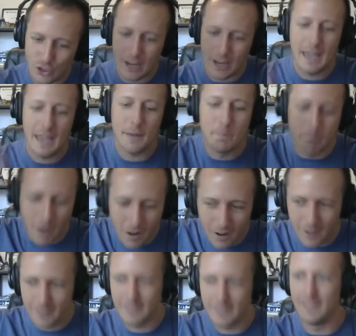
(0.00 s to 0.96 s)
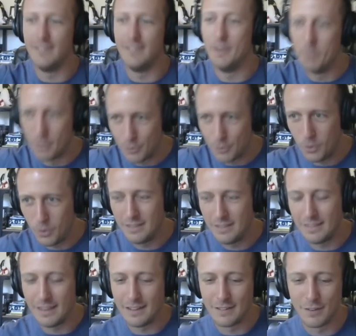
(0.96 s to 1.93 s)
jam pauses in
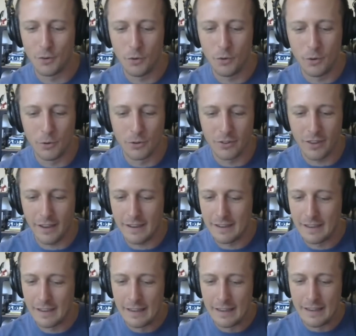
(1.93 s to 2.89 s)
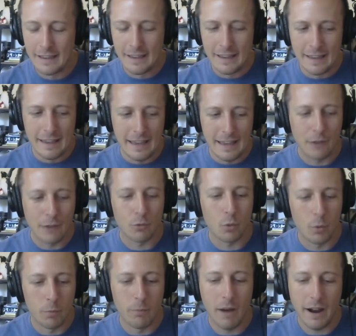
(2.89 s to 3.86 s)
between things. So it was like it
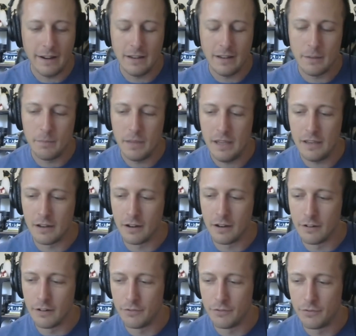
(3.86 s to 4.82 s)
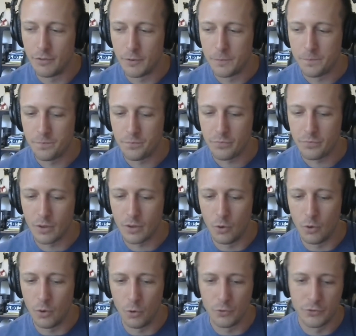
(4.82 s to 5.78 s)
reminded me of
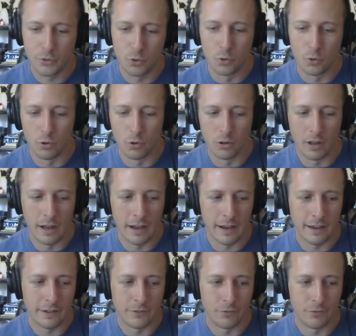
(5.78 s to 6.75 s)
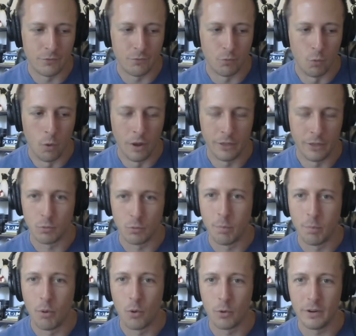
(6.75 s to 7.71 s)
old school live weather
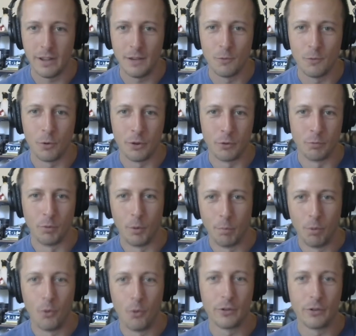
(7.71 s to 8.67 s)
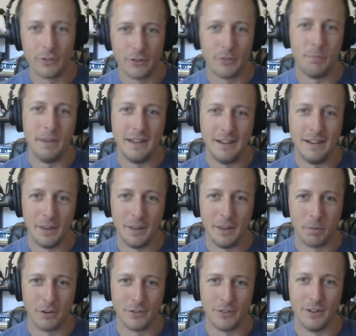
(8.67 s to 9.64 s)
reporting where the reporter is speaking mm-hmm. to the
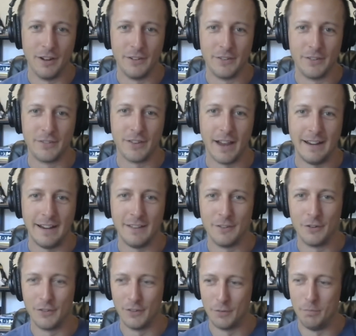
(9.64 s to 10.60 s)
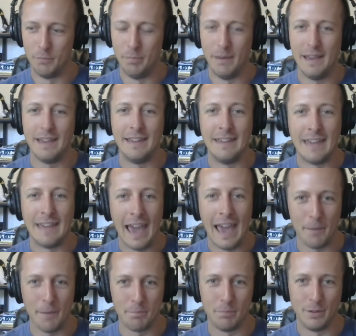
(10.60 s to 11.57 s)
person on site and there's this big
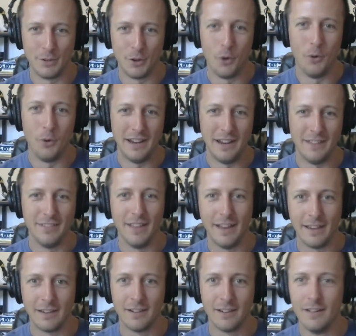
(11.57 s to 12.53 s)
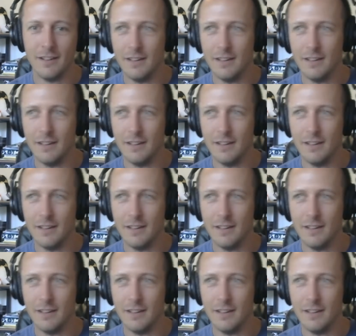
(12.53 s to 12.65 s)
gap between like